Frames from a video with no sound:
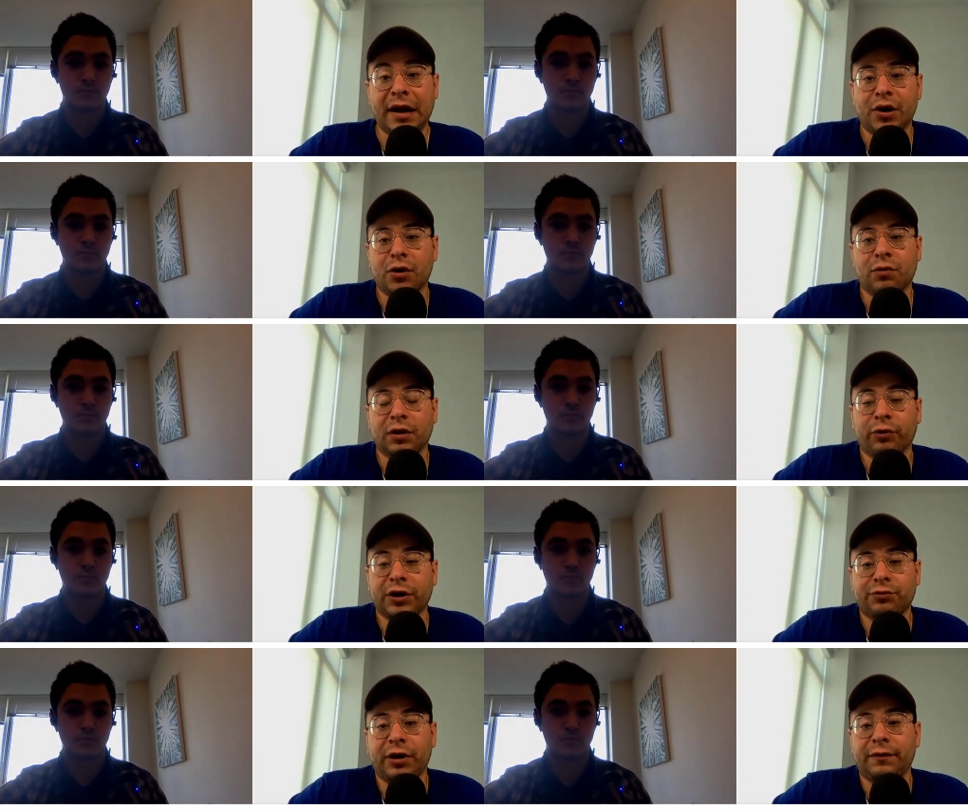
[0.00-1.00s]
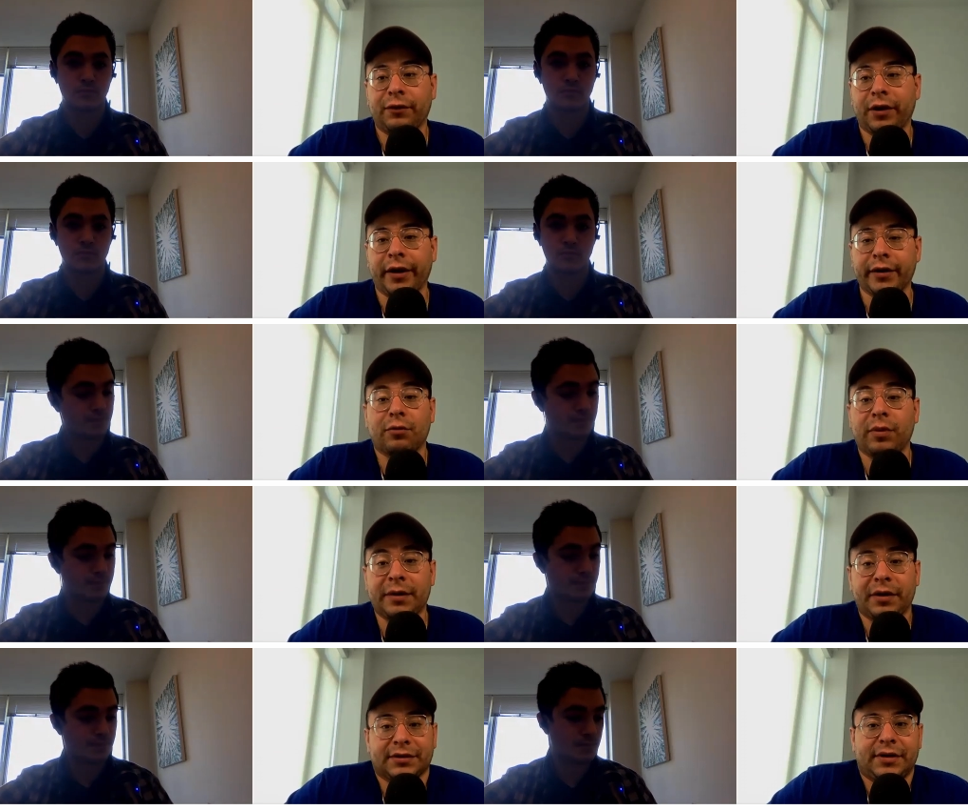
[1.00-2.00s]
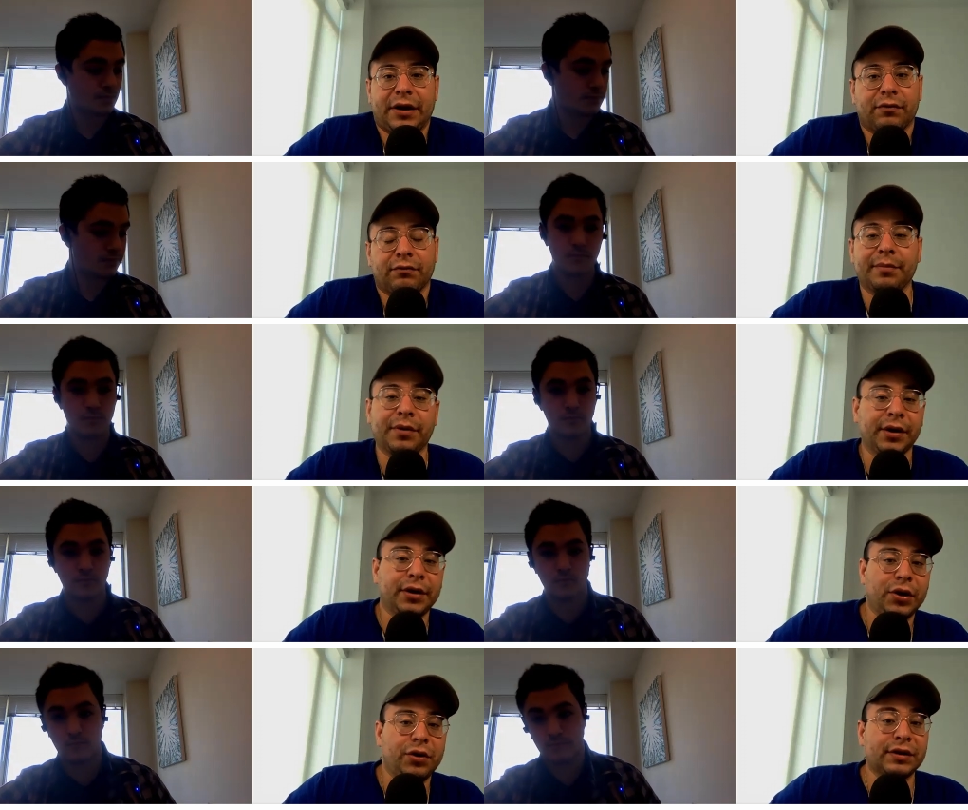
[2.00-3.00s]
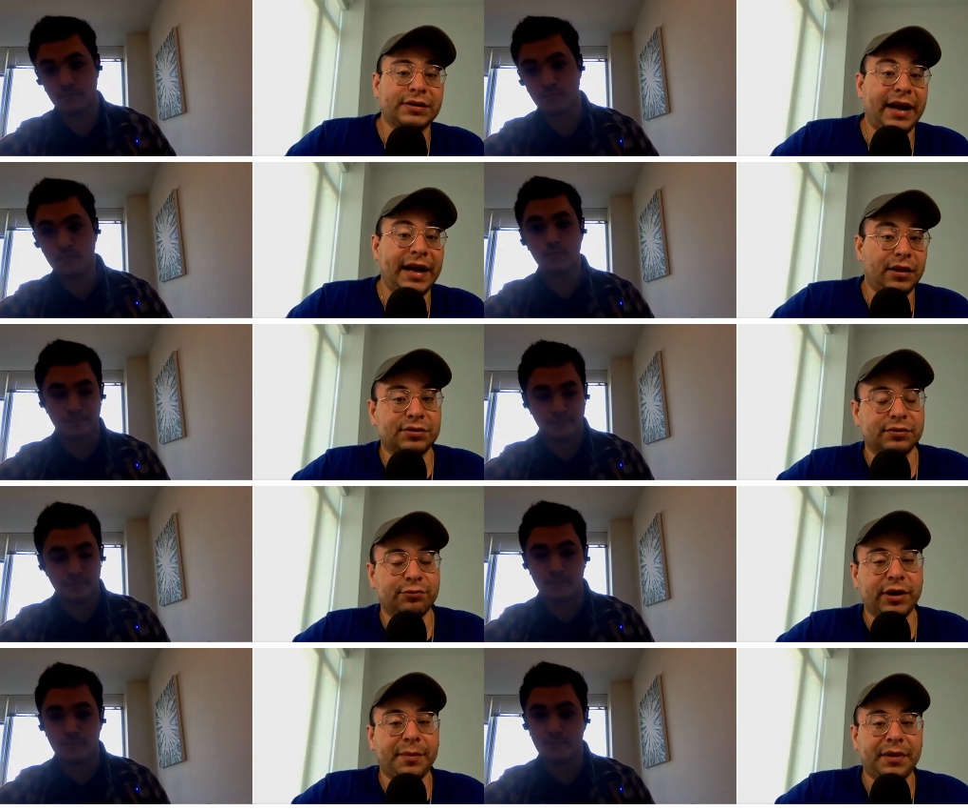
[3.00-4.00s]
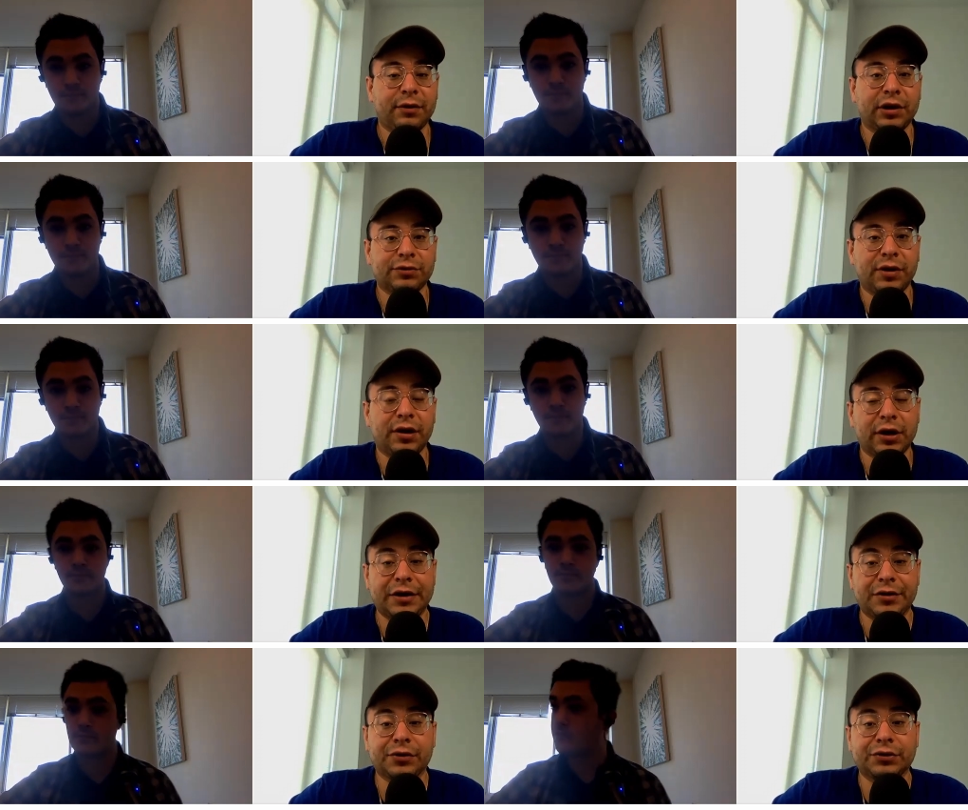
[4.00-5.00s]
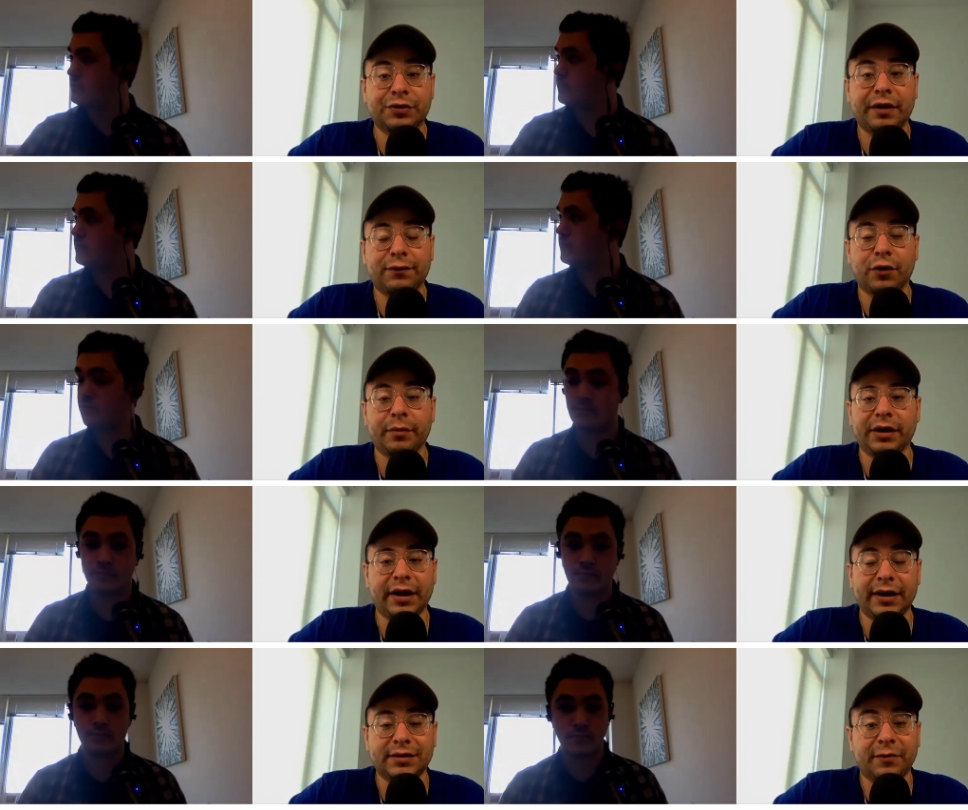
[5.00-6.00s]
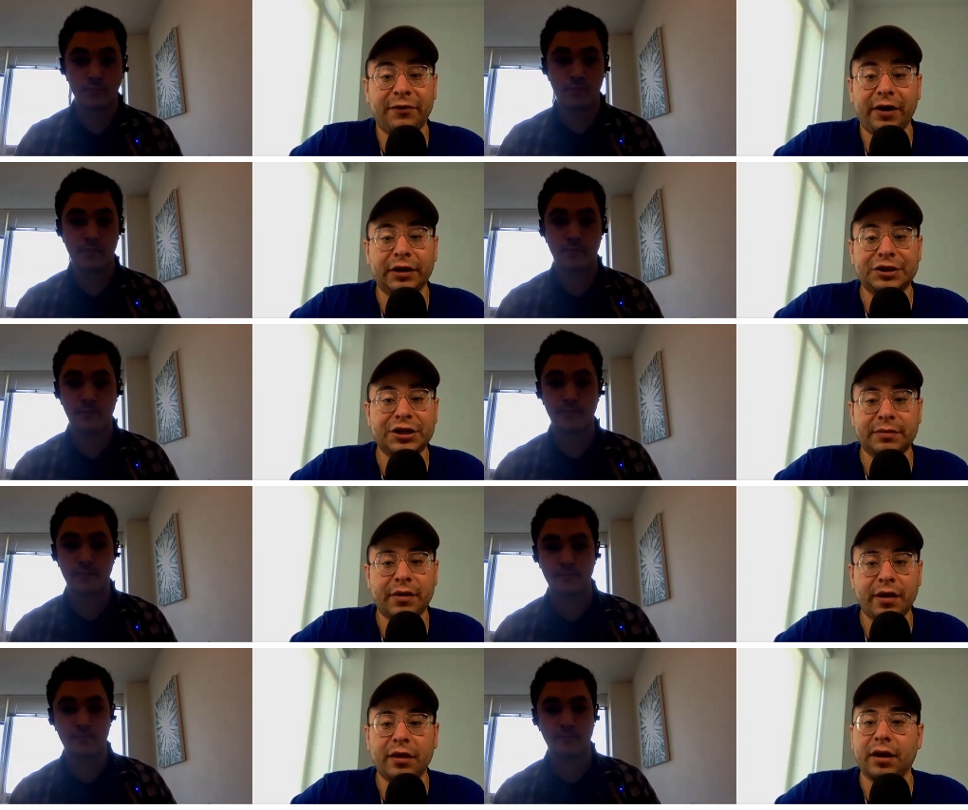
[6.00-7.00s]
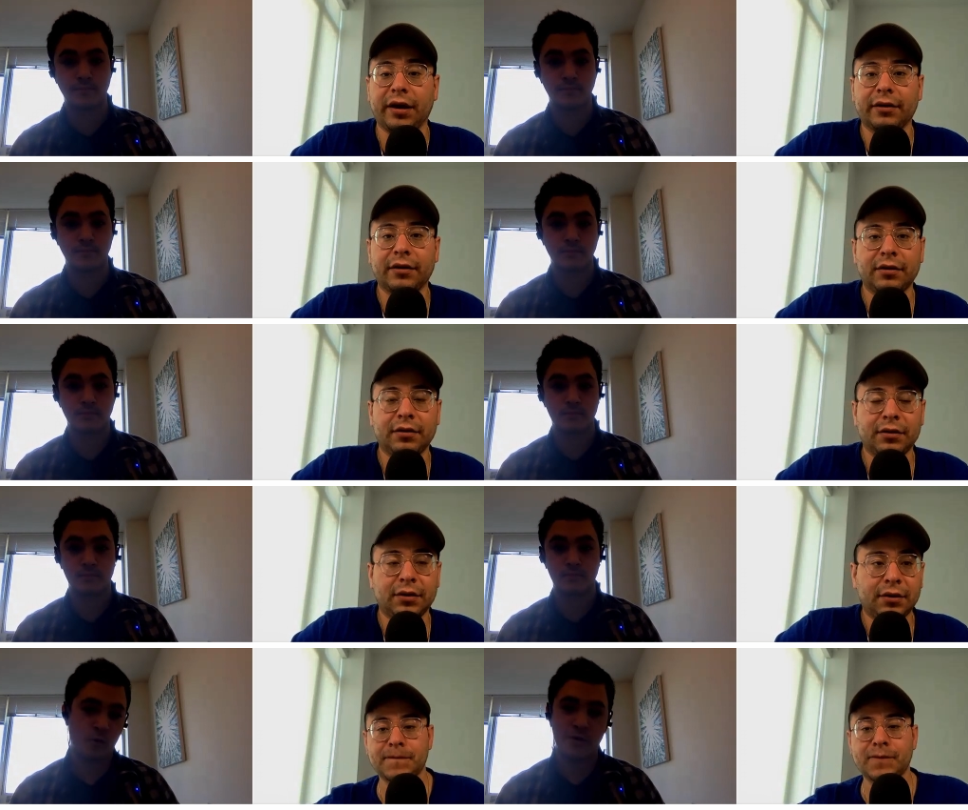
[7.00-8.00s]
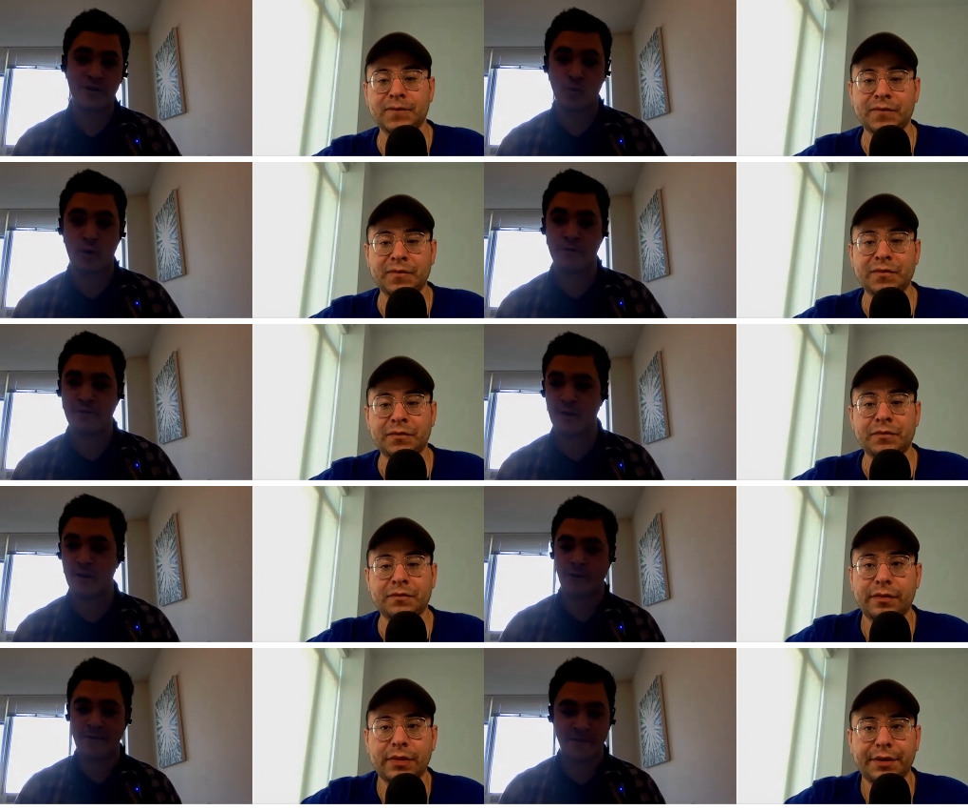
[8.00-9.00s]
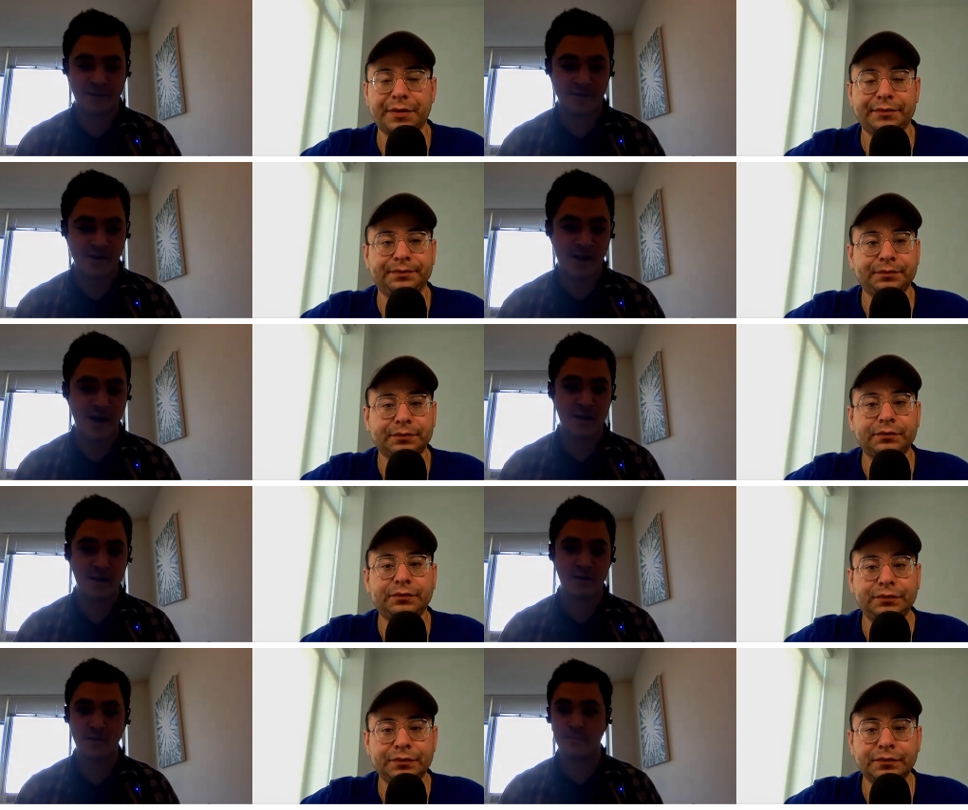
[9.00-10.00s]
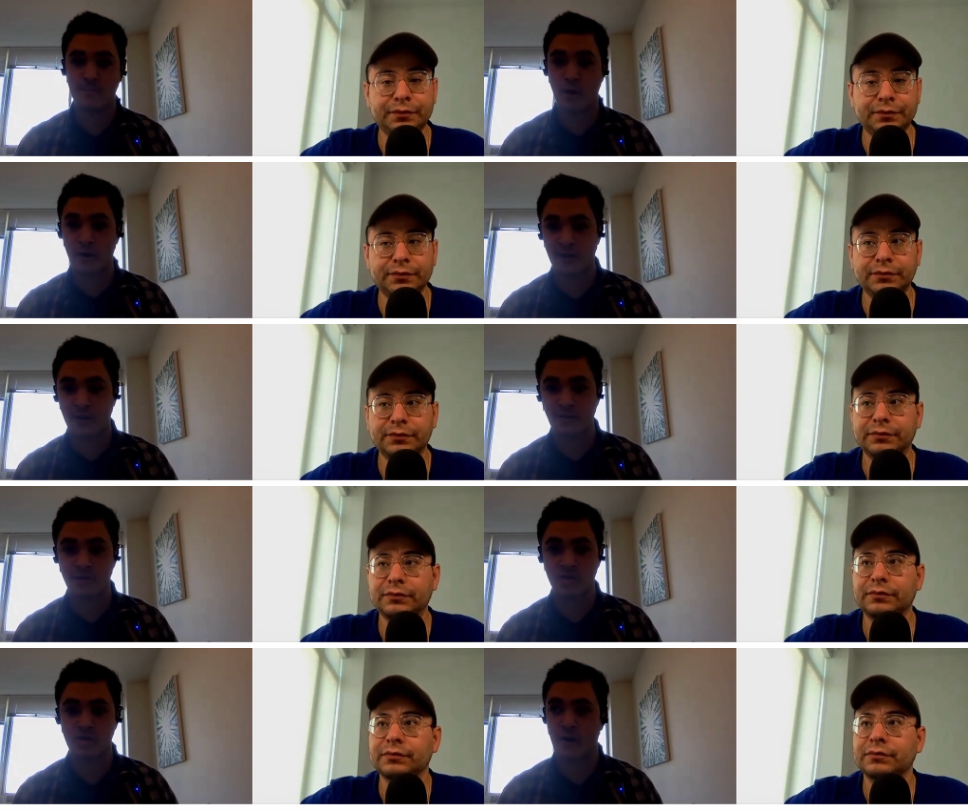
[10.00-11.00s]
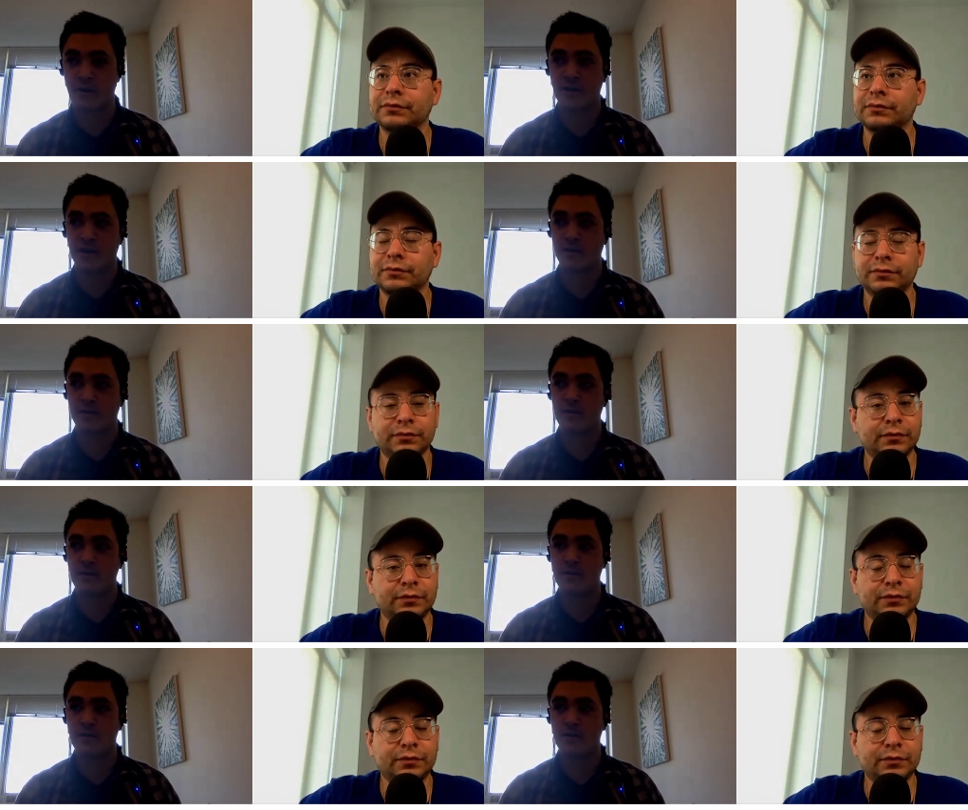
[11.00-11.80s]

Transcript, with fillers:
Speaker 1: might not know what works well for microblading because it's not in it, but you can say, this is what I think works well. Can you go do that for me?
Speaker 2: And it's a fairly cheap thing. For what it's worth, the graphic design and the marketing, digital marketing,